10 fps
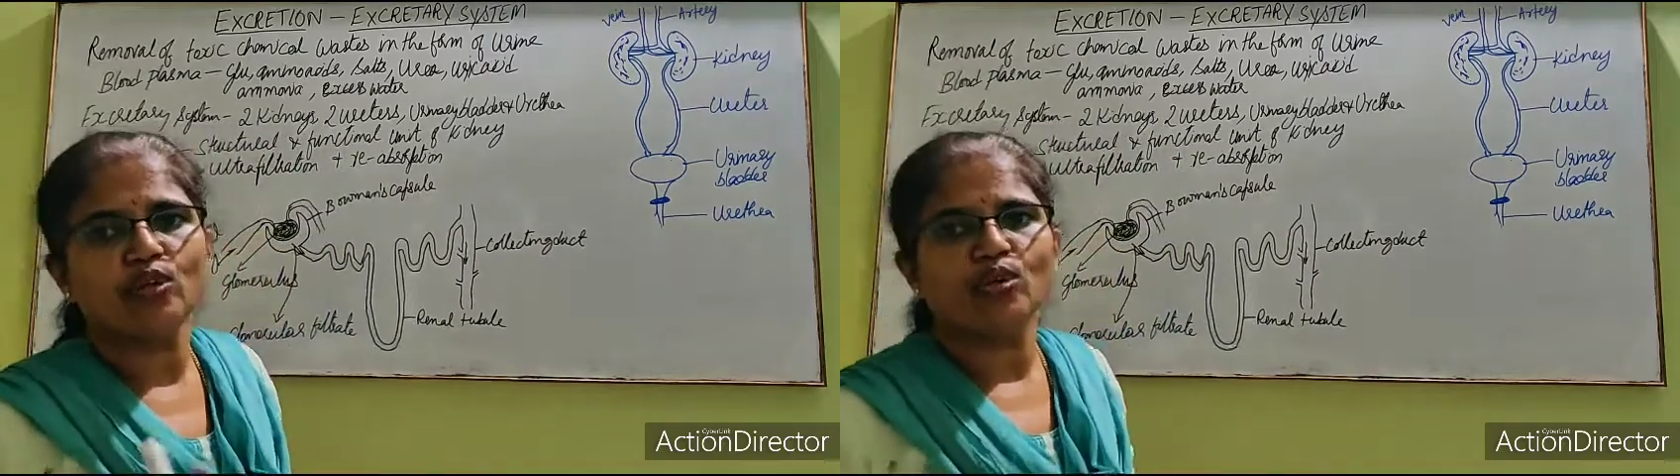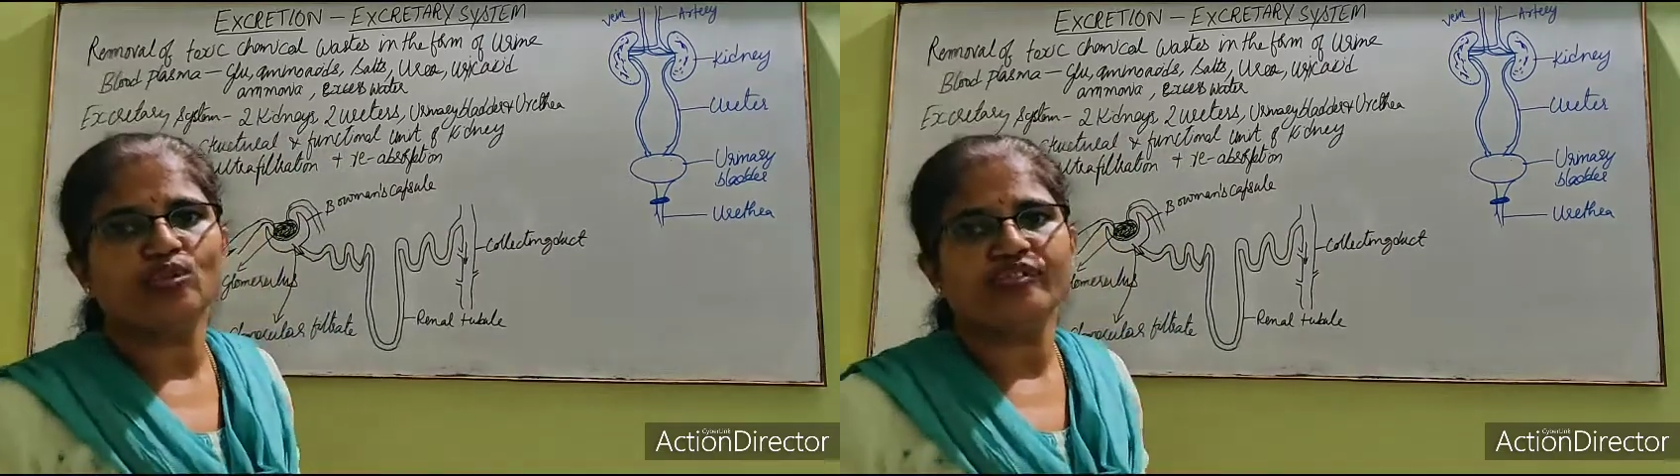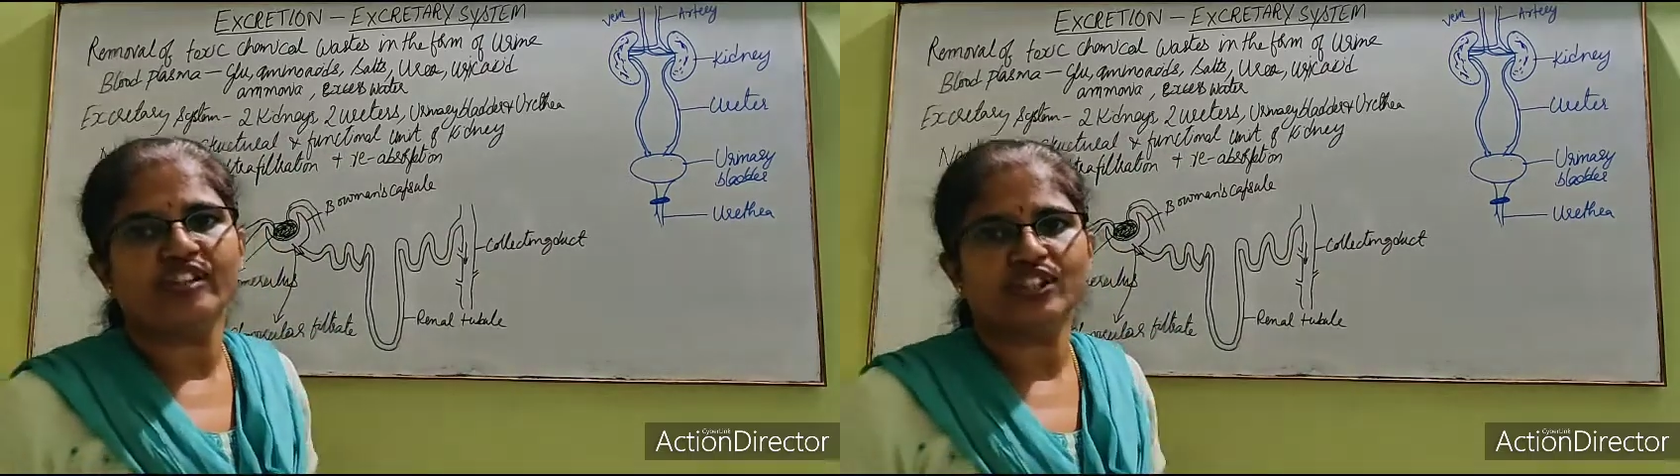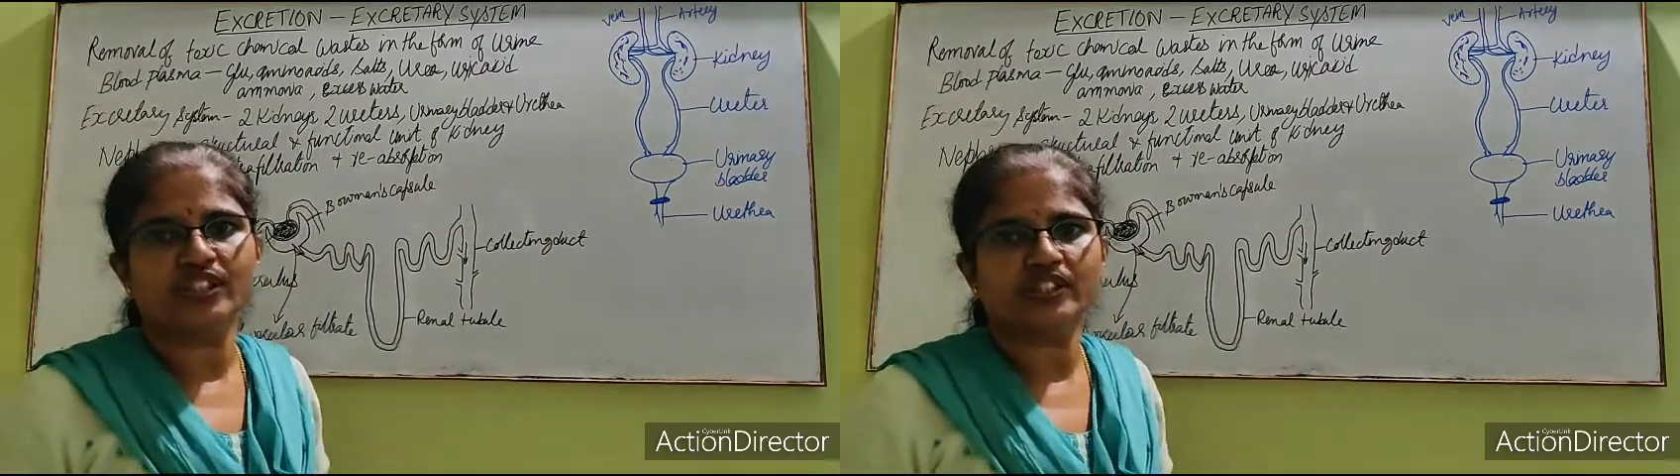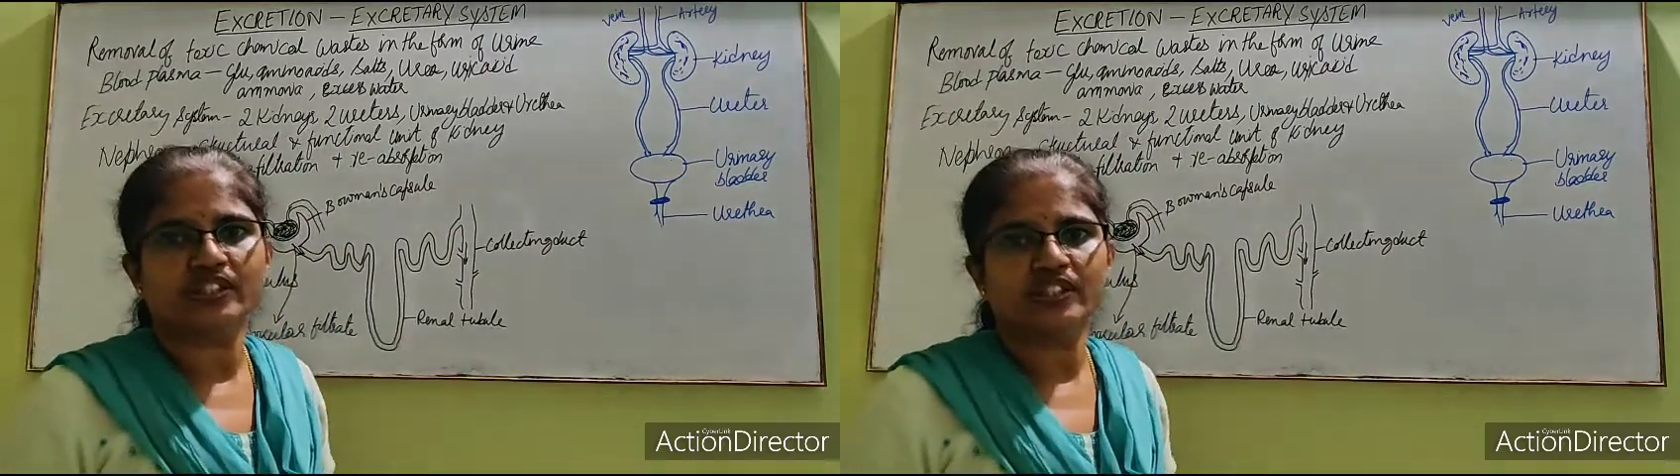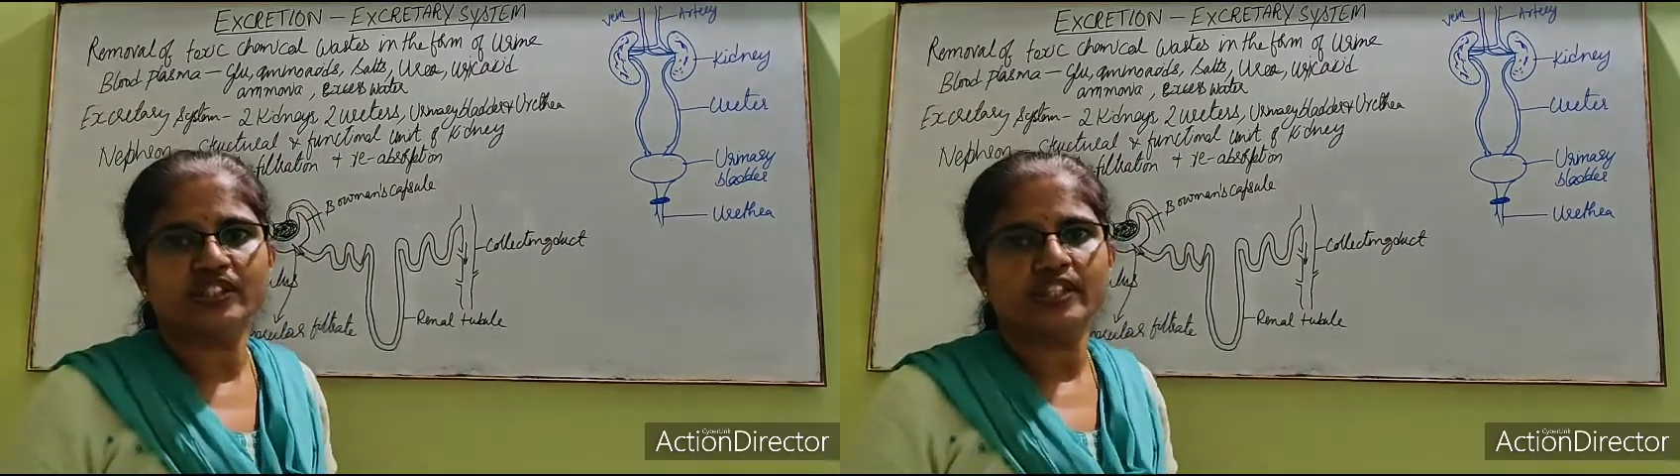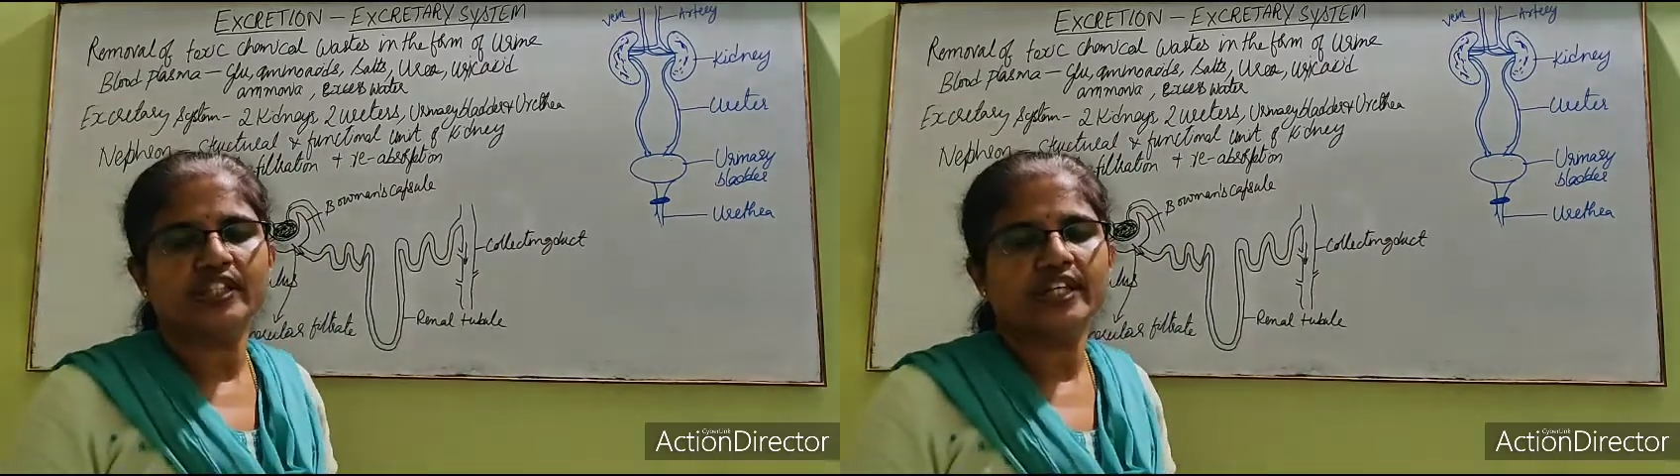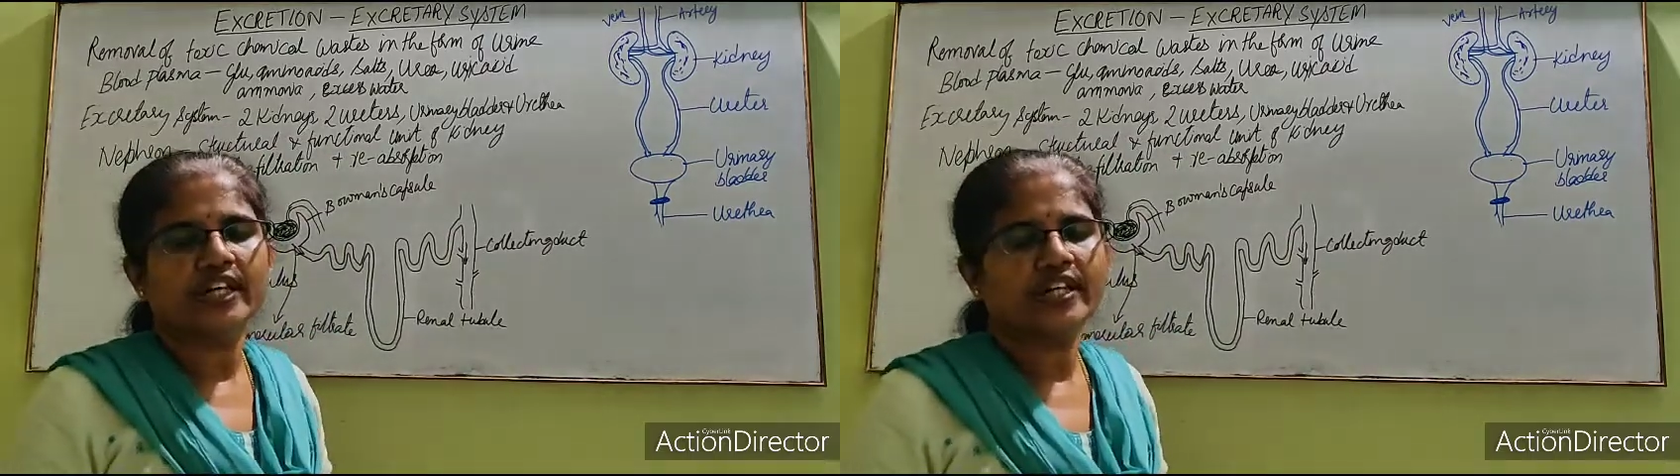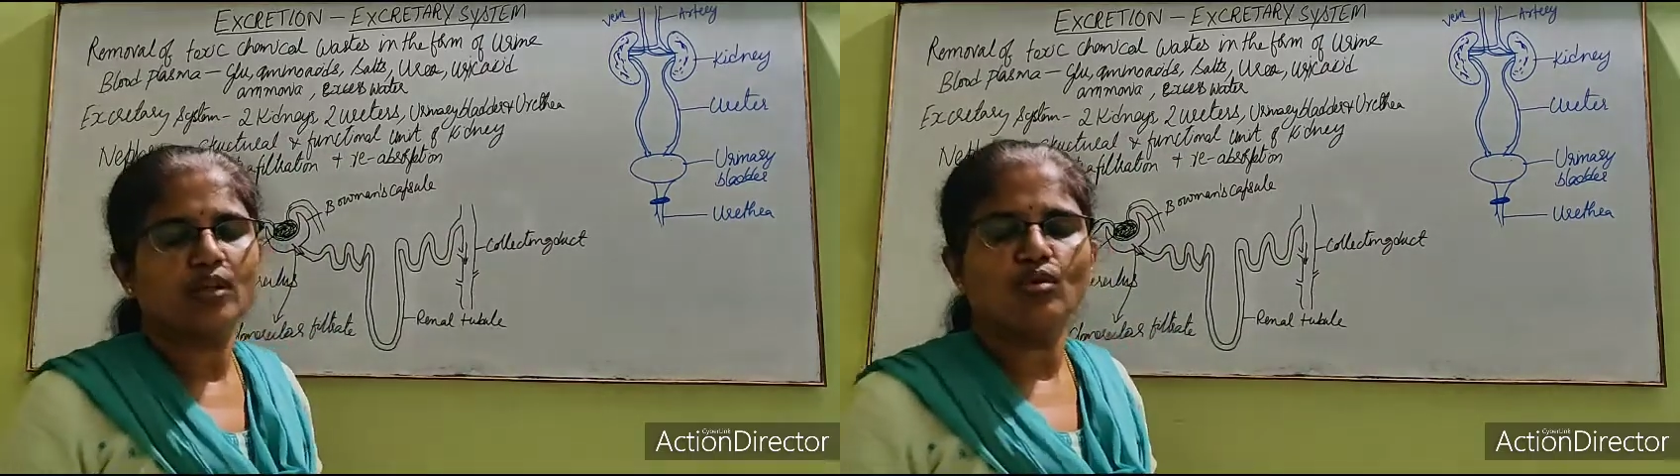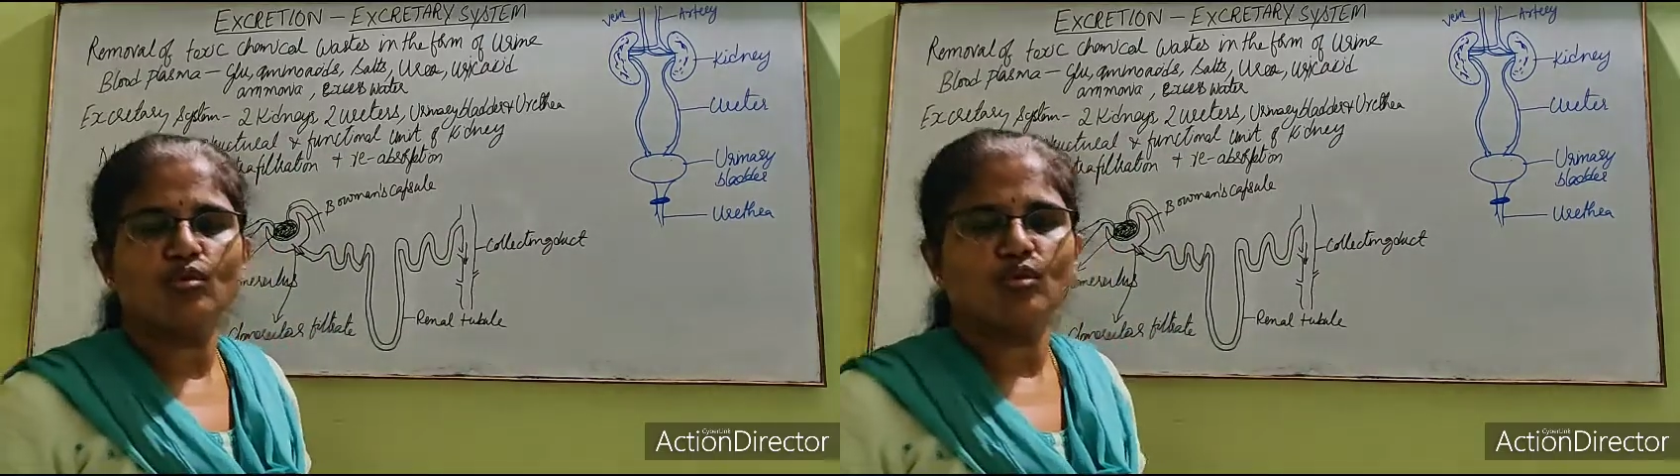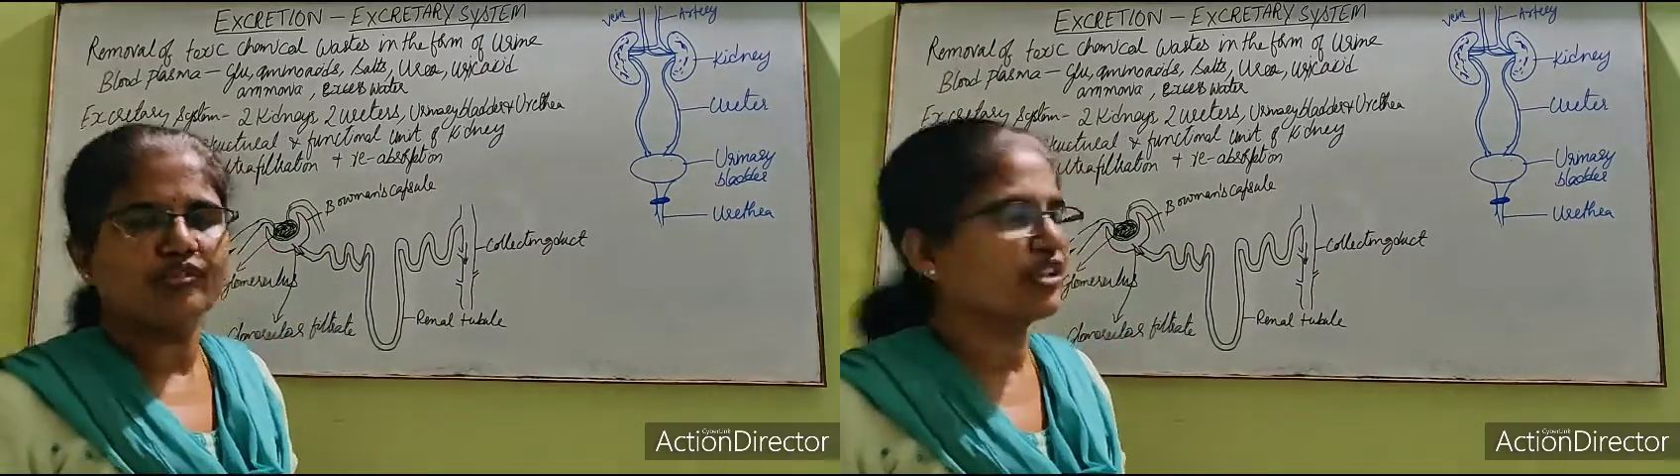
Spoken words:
two functions. It carry out two